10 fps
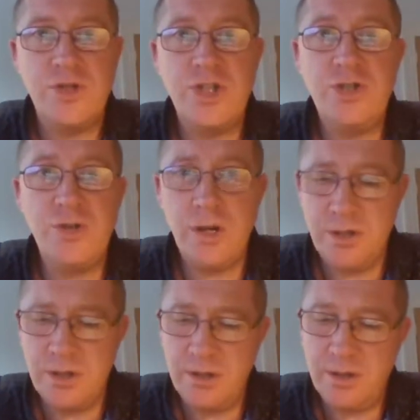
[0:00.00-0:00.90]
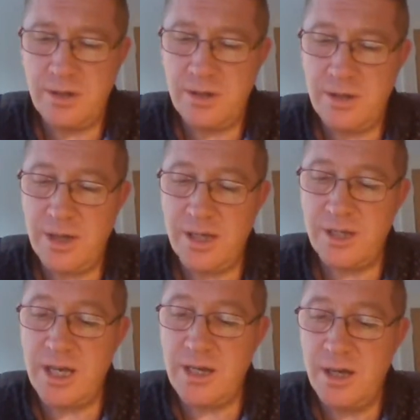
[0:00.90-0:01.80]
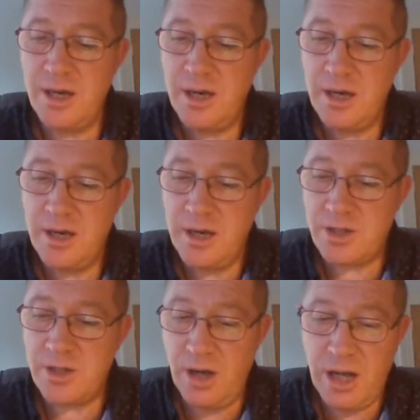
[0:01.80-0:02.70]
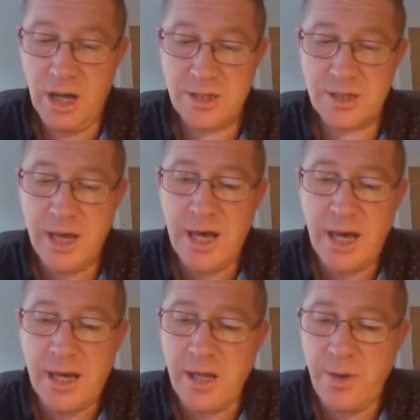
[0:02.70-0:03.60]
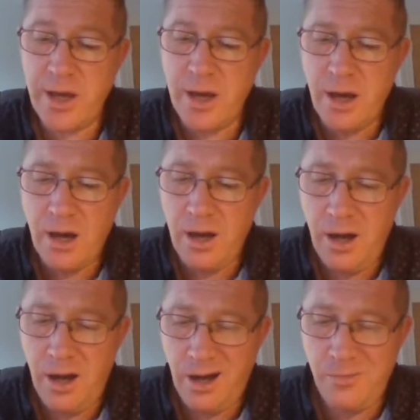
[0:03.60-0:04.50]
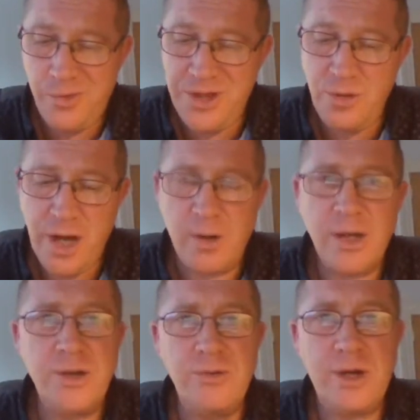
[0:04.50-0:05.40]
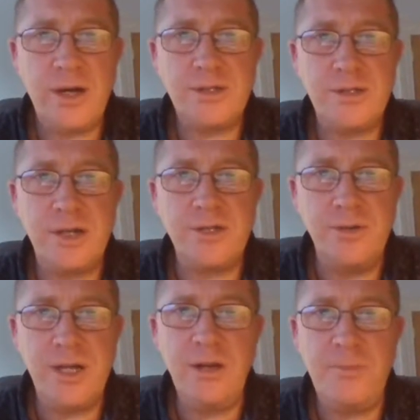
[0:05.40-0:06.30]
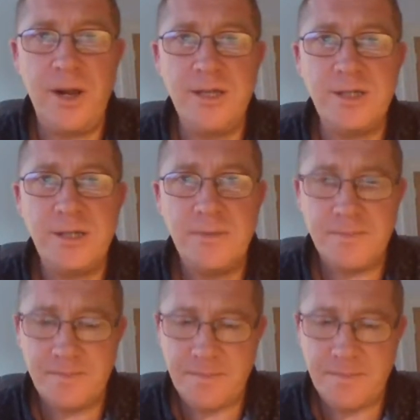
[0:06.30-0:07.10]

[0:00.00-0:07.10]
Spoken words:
She shrugged. Like you said, it's got to last. And anyway, I'm with you now. I don't need a place.